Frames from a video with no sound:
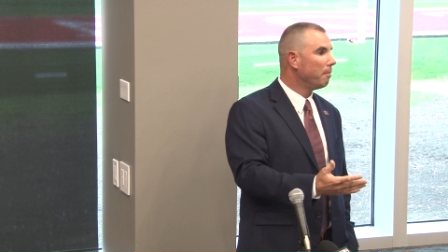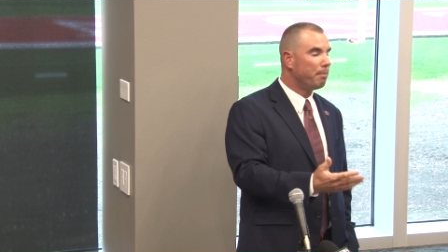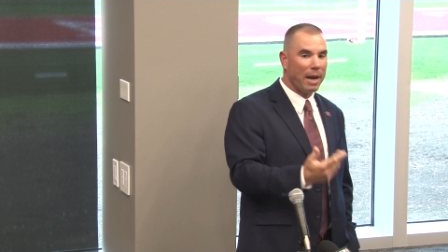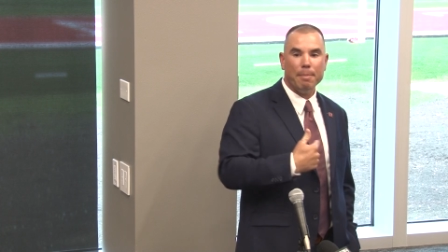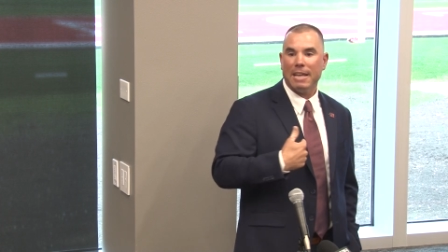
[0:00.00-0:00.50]

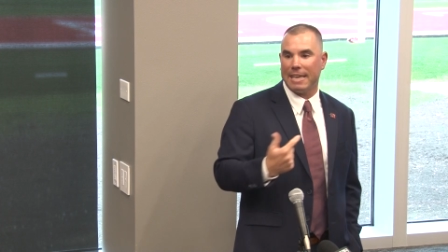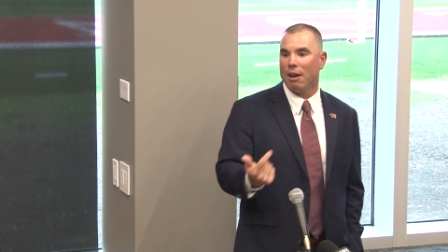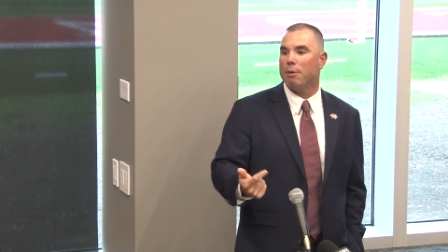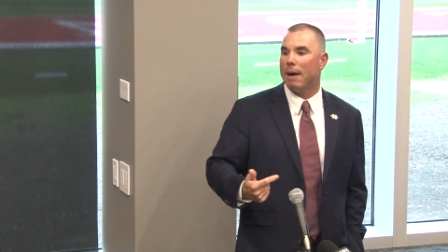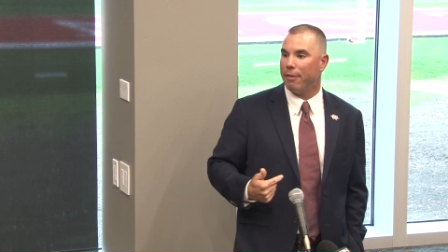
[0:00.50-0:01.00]
But I'm going to
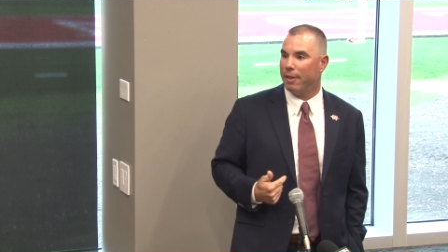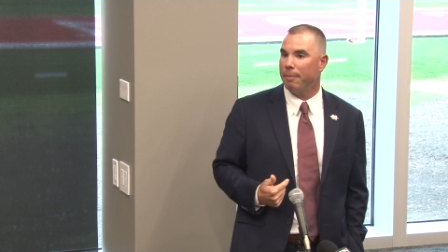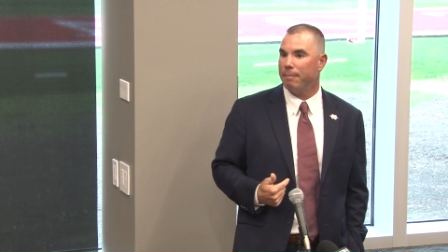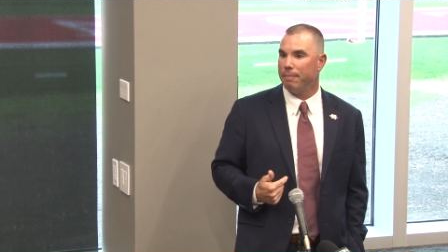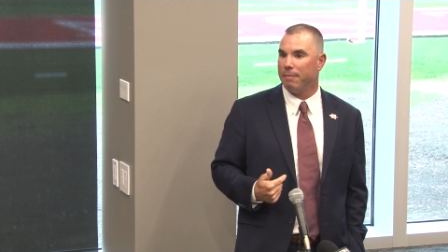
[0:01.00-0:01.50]
care about them.
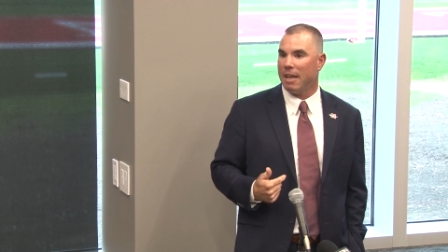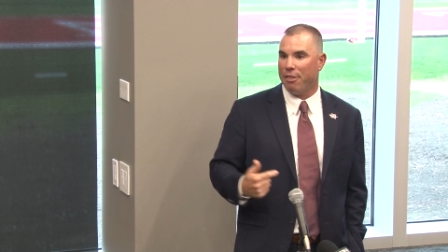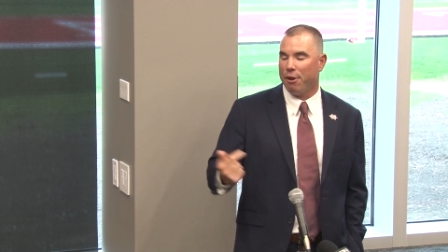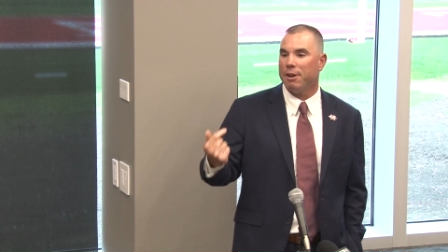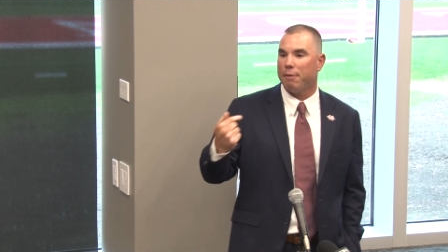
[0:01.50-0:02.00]

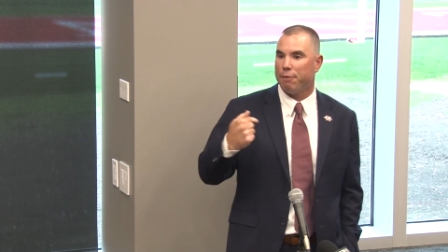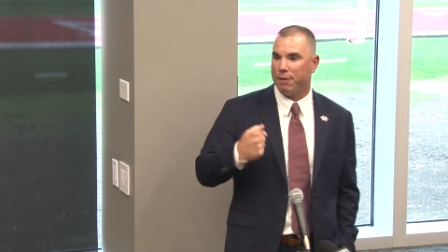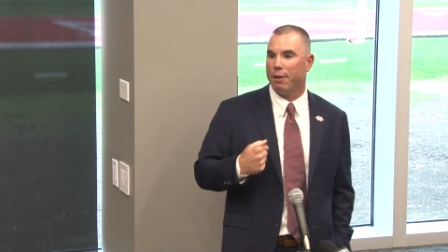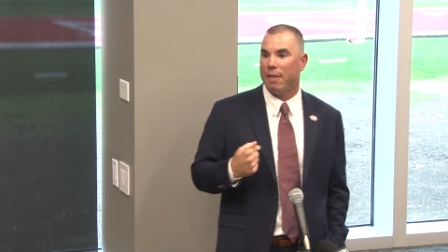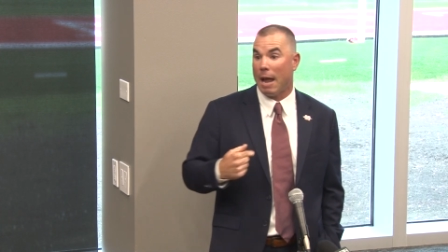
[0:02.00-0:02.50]
And they're going to
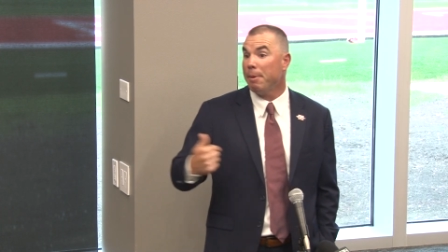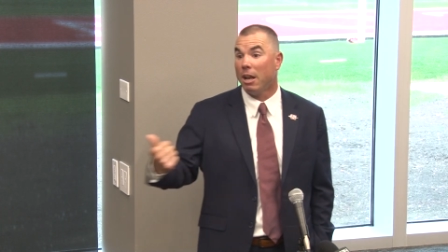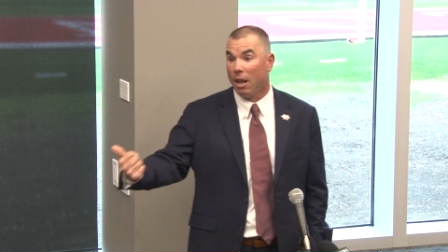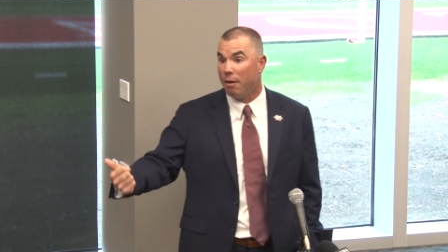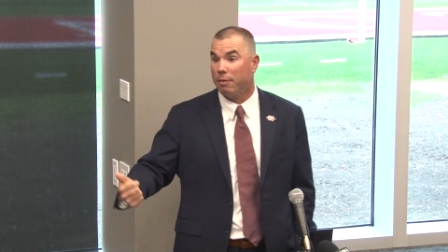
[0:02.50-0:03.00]
feel that. I'm going
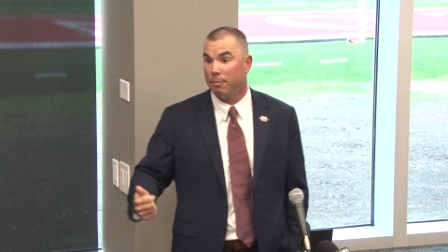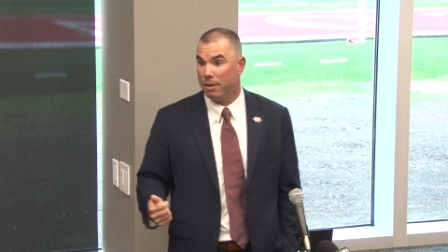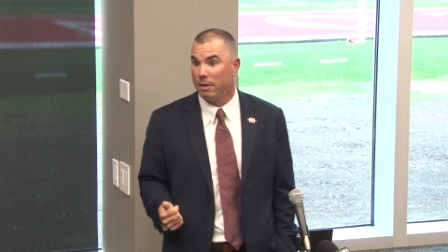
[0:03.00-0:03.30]
to love them.